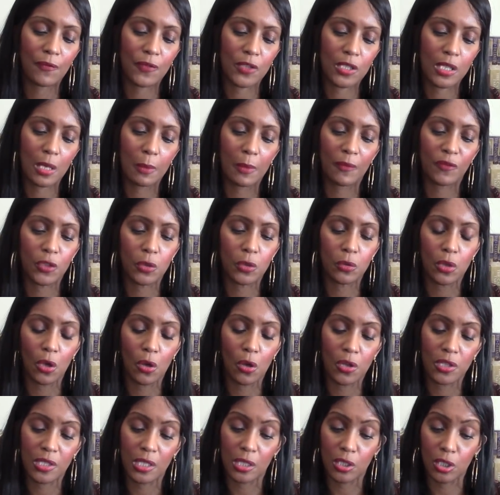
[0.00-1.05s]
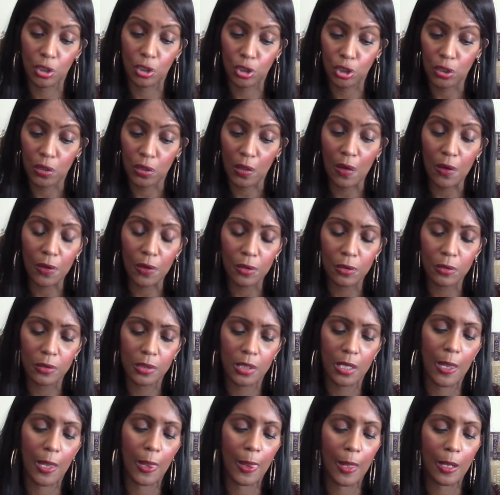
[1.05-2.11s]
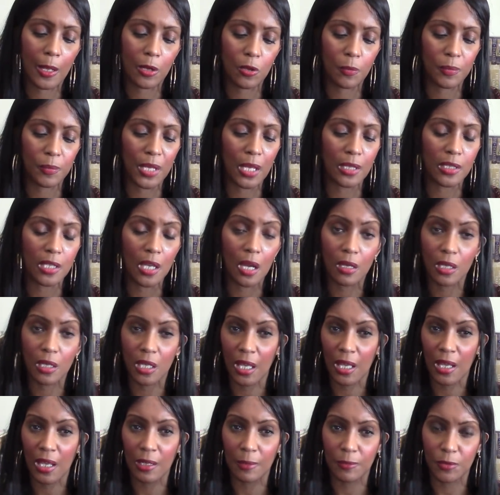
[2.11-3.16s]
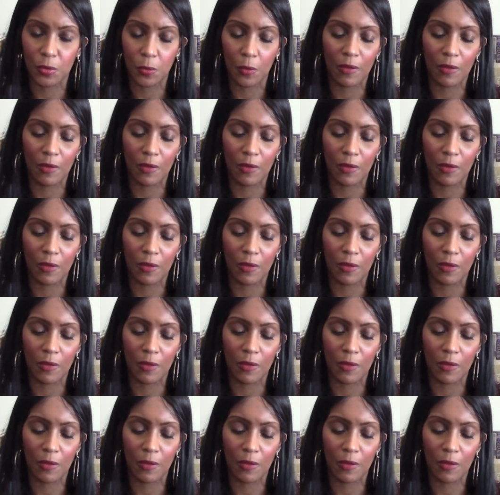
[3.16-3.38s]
For some of you guys, it's a child, uh, could be a young girl up